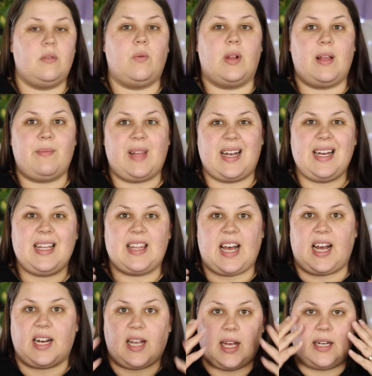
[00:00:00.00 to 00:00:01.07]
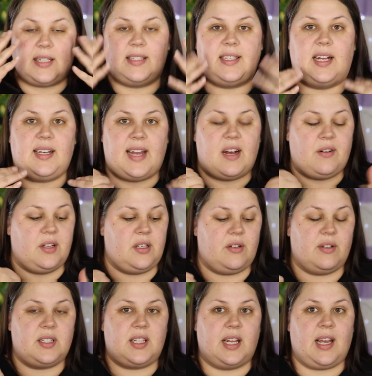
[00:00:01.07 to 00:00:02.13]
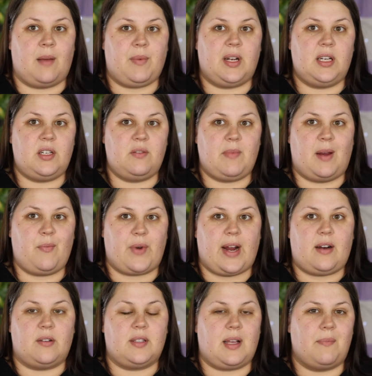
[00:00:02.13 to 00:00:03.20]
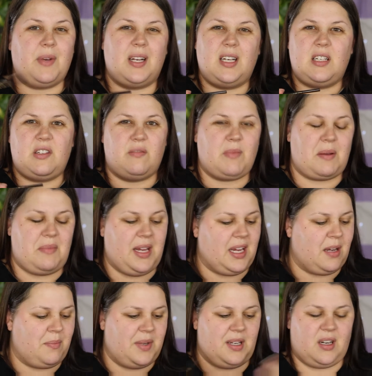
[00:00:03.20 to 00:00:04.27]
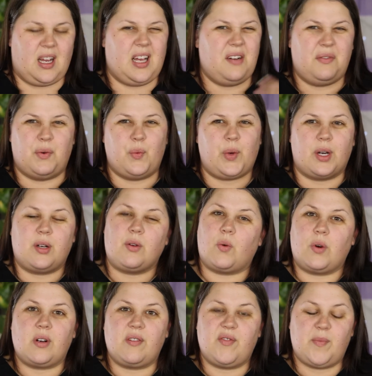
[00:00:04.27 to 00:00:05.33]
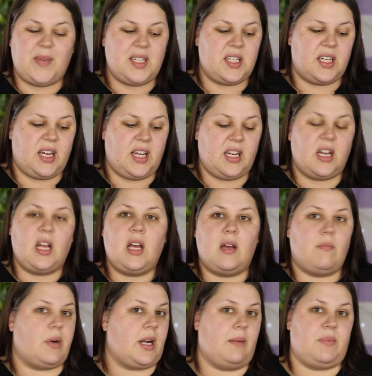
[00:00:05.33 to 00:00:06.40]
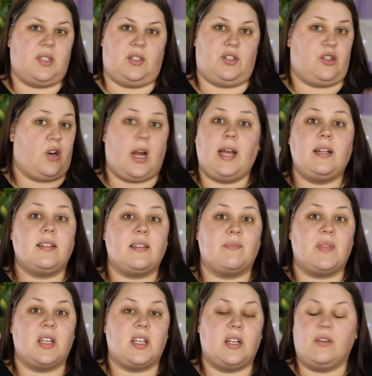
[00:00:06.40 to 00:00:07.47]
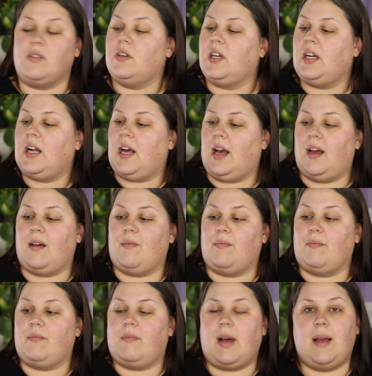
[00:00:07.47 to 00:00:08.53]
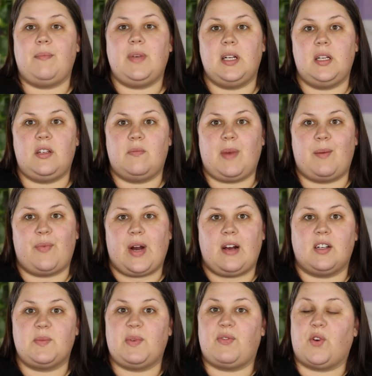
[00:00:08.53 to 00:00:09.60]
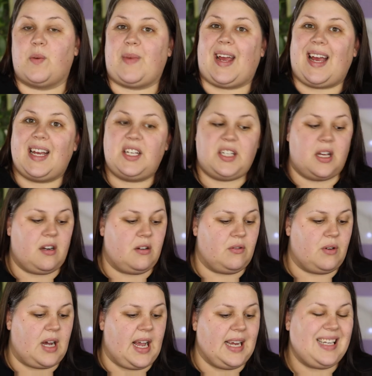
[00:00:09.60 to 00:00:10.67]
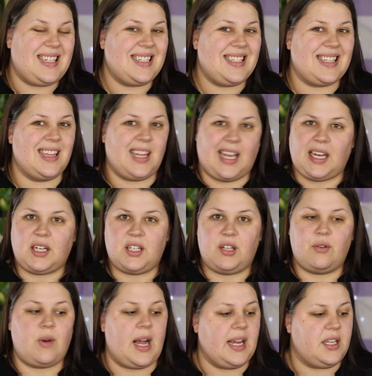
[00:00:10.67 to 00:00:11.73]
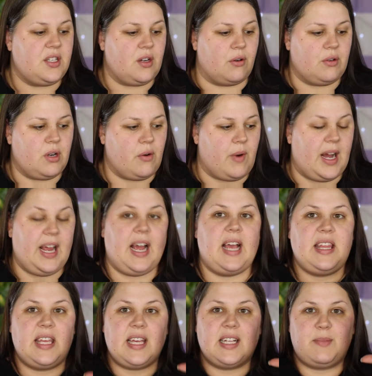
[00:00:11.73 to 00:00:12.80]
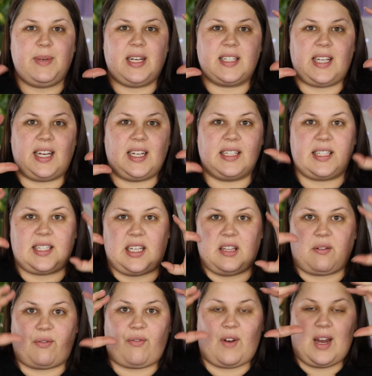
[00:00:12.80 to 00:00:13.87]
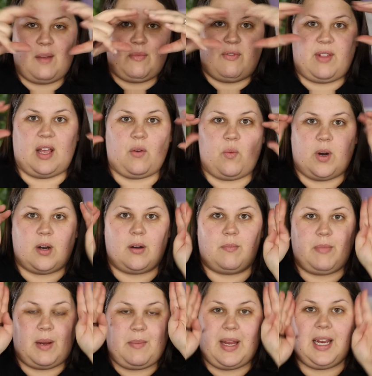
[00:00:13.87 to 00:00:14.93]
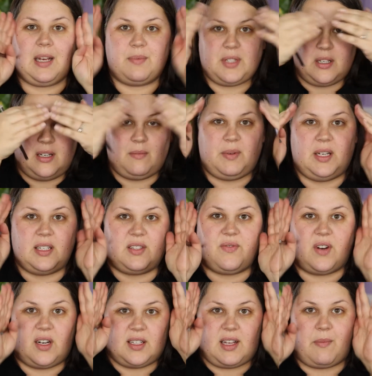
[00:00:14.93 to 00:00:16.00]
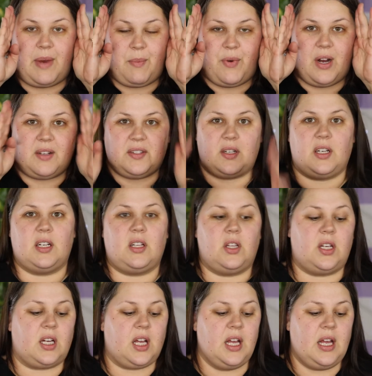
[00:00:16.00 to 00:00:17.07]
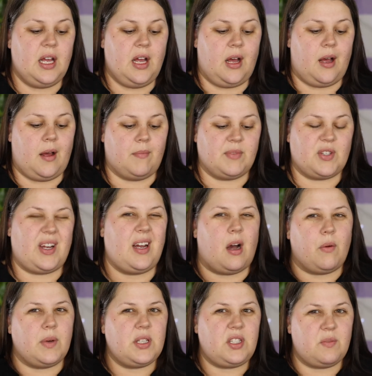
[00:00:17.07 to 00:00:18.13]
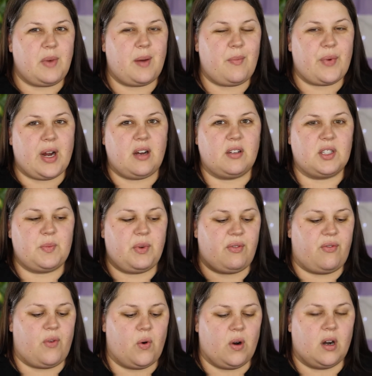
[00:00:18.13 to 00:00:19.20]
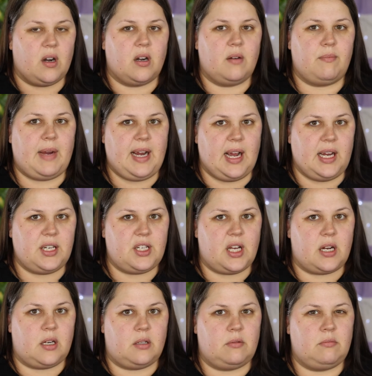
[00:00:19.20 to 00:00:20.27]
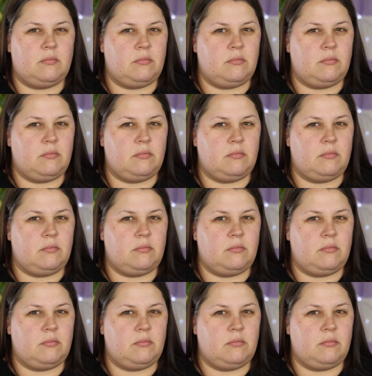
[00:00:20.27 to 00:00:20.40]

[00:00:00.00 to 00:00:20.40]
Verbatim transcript: While I'm letting that kind of set down and do its thing, I'm gonna do my brows. I'm gonna do my makeup in kind of a weird order for me tonight, but I'm just trying something new. I'm gonna do my brows before my eyeshadow. I just like to. I don't know why. I think it's because I can see the frame of like where my makeup's gonna be as far as how my brows are gonna look. So I always do my brows before my eyeshadow.